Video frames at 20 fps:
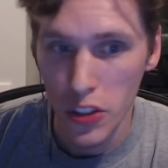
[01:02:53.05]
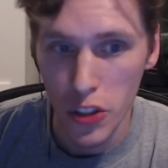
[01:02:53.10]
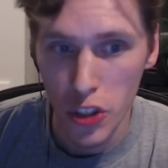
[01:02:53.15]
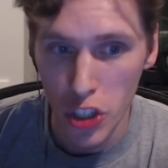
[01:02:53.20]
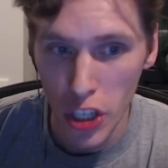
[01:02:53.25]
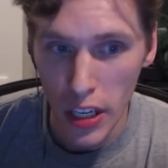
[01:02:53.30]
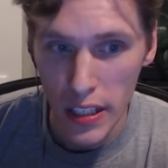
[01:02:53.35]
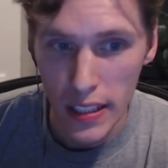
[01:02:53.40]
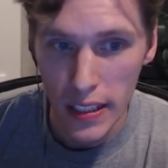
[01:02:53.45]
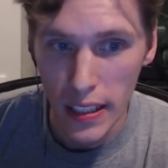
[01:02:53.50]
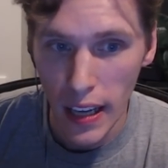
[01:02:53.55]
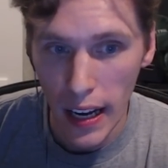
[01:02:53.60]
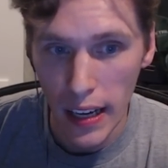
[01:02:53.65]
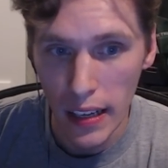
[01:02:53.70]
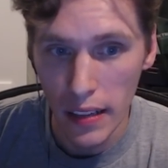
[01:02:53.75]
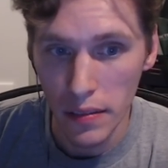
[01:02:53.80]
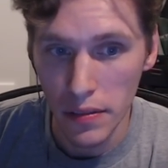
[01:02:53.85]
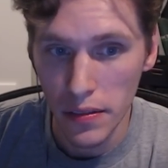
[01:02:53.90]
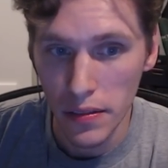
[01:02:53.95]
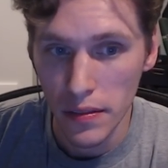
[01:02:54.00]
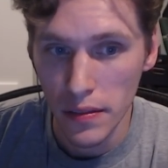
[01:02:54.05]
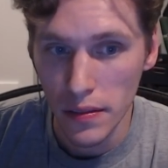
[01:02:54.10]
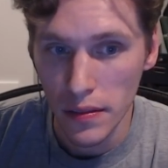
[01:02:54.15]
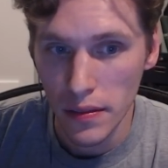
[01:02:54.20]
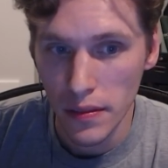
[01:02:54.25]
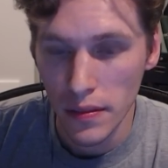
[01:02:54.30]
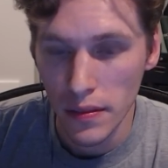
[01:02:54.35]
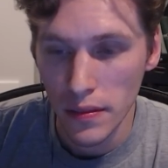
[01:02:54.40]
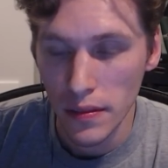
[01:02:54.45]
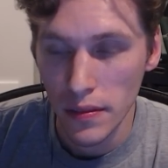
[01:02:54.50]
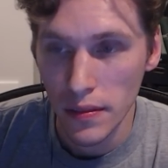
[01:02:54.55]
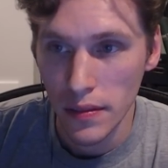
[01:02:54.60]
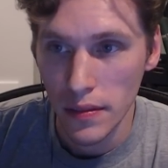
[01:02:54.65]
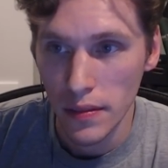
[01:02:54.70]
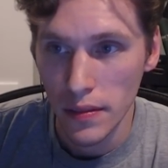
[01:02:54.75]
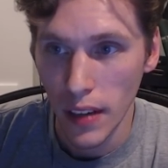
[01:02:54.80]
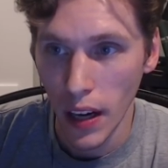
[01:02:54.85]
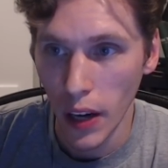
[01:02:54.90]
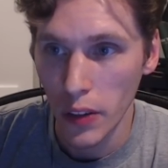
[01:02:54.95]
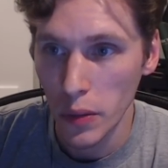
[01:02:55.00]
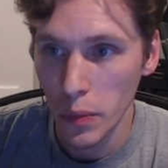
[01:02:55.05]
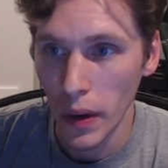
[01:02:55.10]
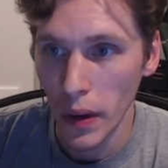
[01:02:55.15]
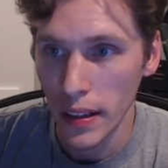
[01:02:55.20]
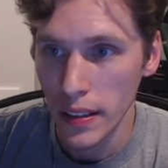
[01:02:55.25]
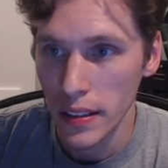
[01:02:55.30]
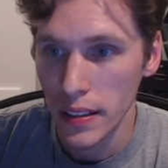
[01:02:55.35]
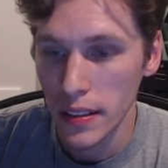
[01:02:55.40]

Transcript: just gave, a hundred bucks.